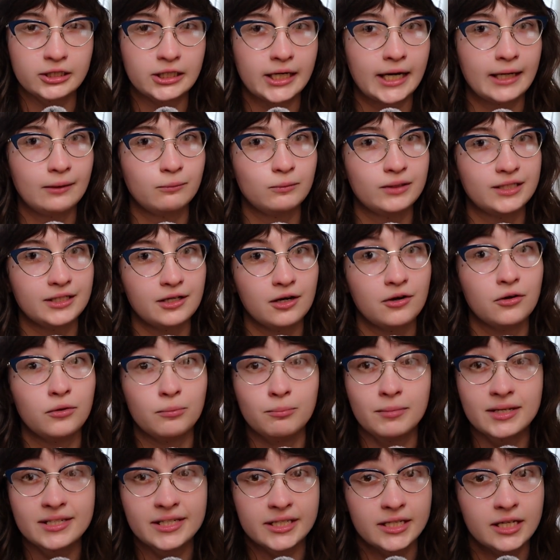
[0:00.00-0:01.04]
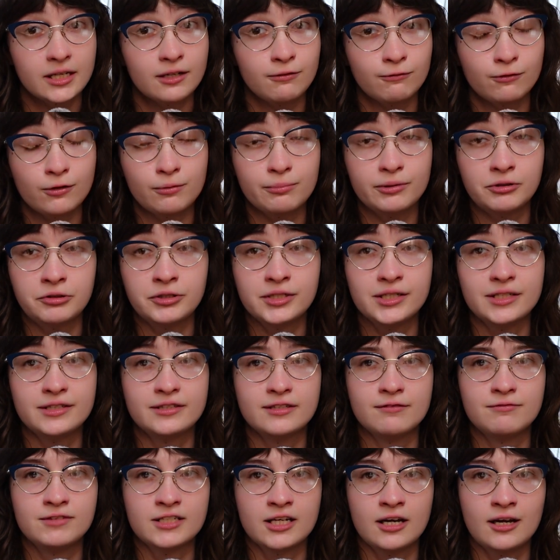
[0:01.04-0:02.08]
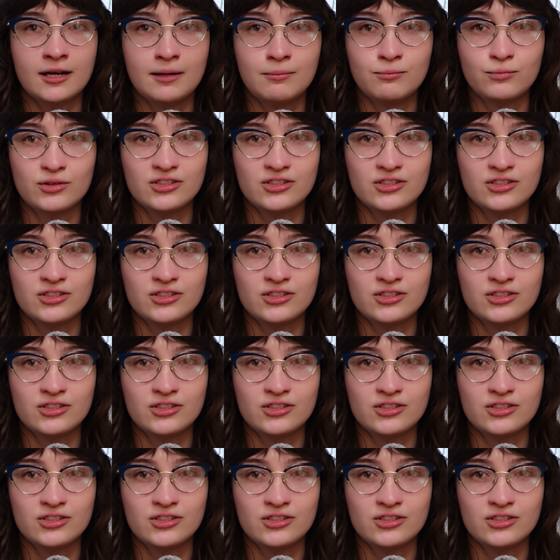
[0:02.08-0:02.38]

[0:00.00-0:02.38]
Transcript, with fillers: and would go missing for periods of time,